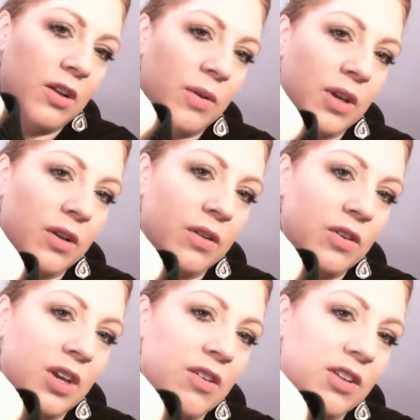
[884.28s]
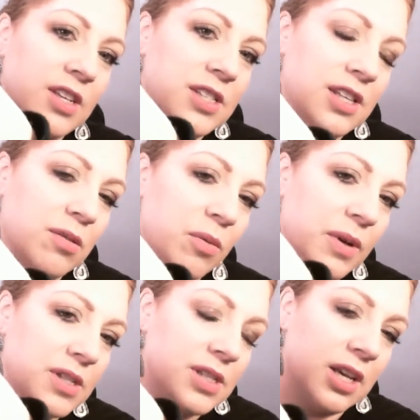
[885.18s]
yeah, you can't really see them on
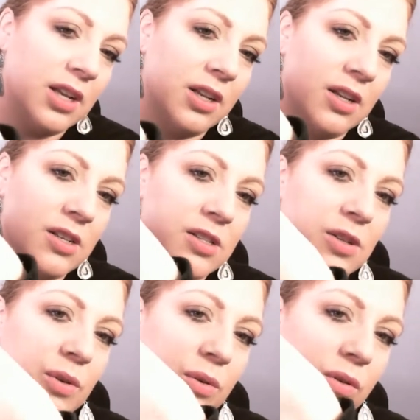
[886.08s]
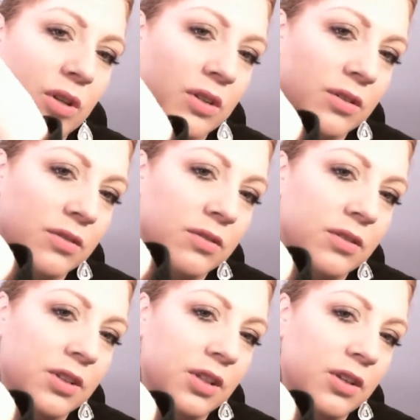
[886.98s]
my skin, so, you know,
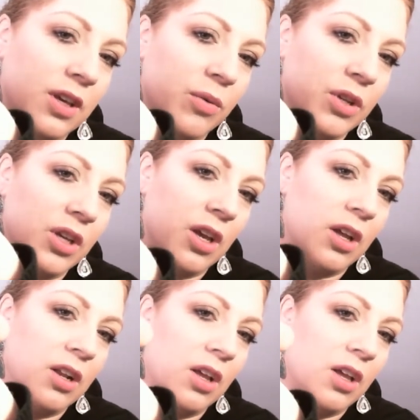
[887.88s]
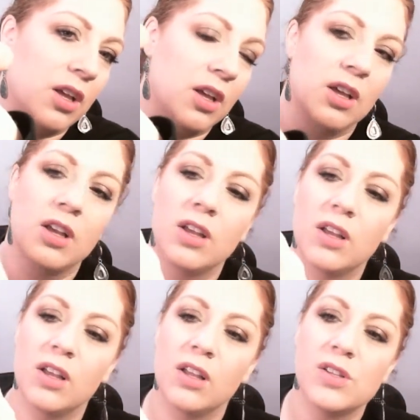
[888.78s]
you get what you get.
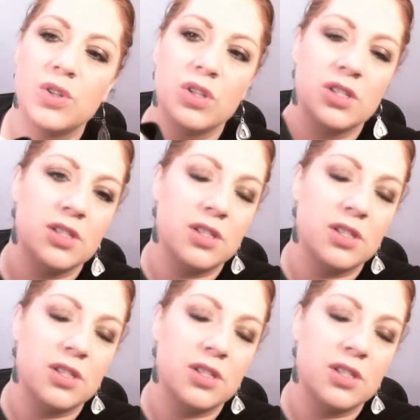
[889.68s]
So this is